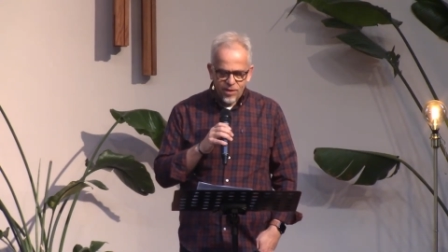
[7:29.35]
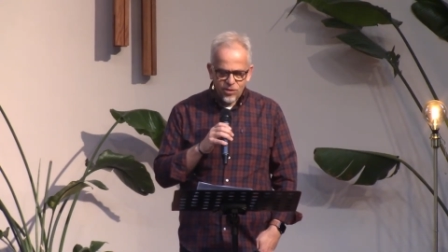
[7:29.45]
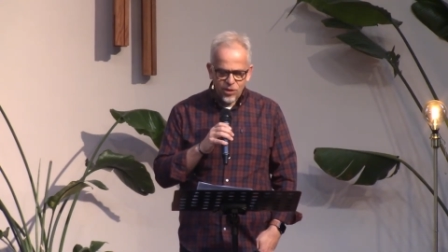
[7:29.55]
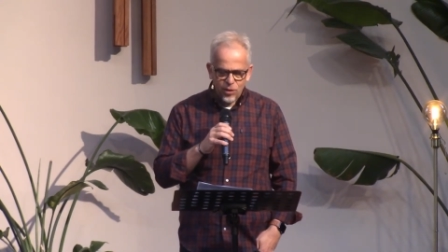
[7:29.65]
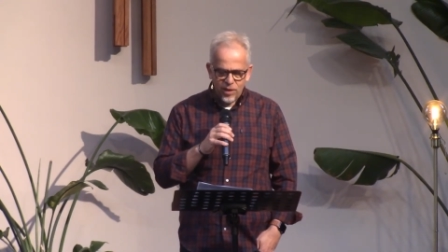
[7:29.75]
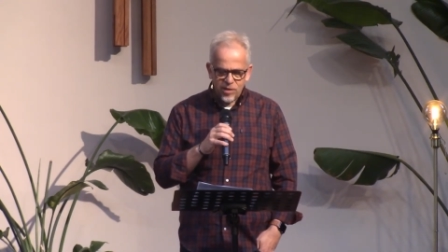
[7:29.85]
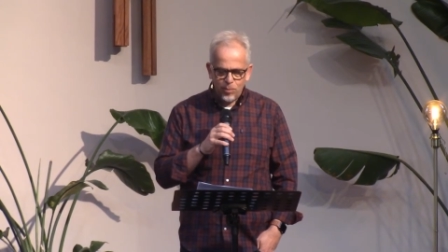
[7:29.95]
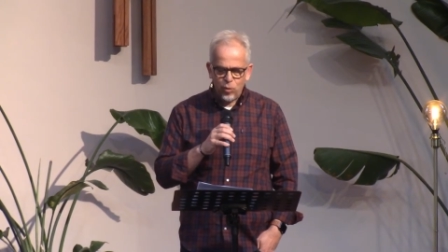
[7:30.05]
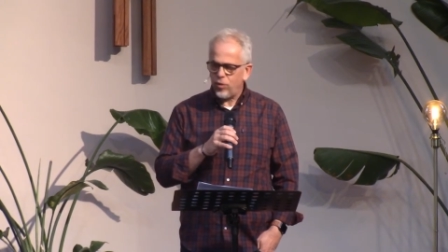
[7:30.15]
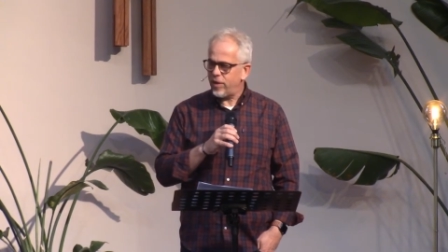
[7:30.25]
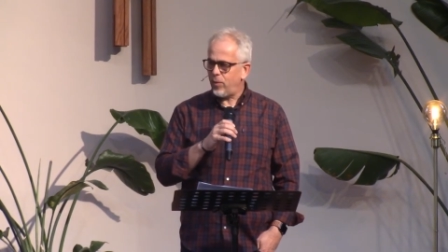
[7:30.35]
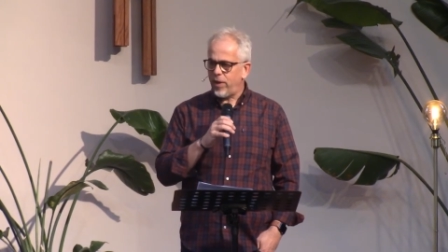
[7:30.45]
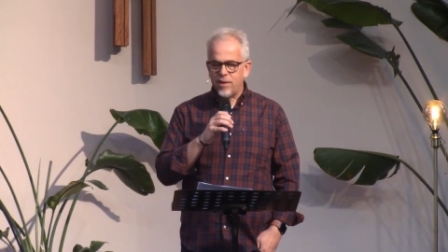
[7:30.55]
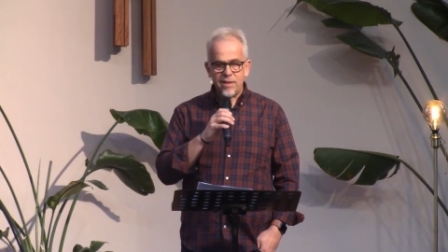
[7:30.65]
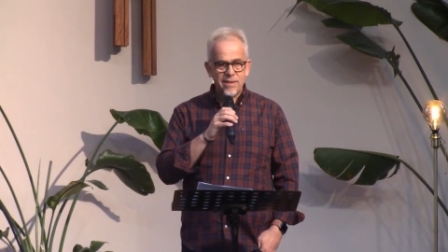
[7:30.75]
So it's important that we
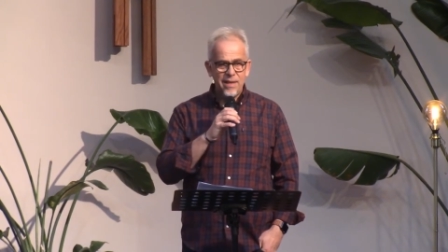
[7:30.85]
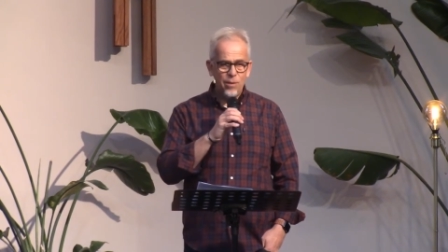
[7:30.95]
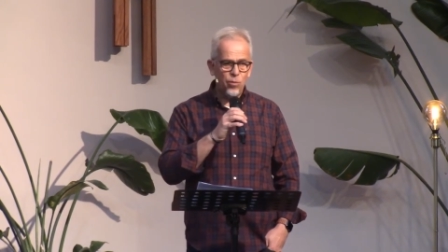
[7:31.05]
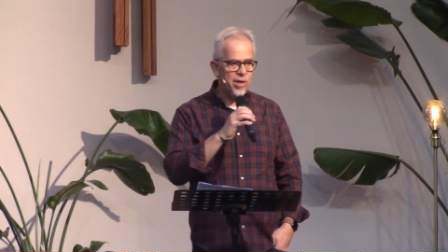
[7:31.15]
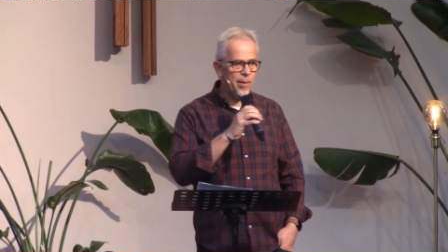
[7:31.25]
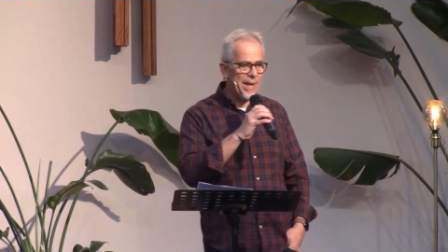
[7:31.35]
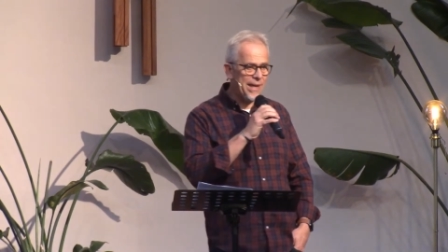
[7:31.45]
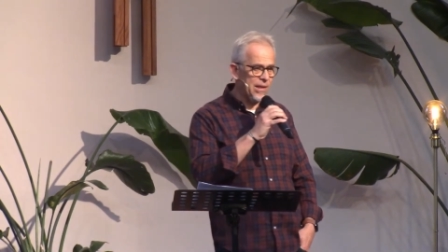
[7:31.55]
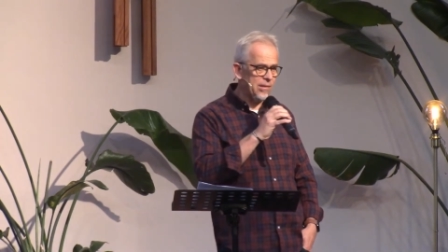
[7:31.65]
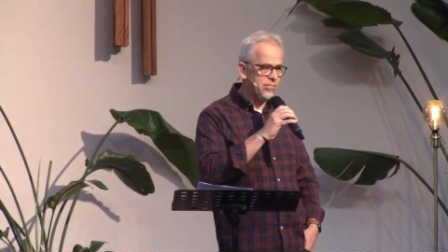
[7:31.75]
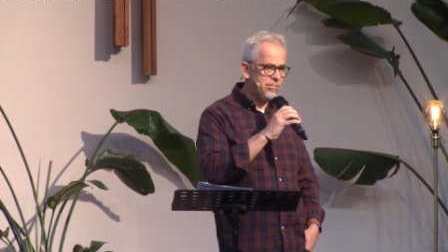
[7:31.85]
understand we're in a battle.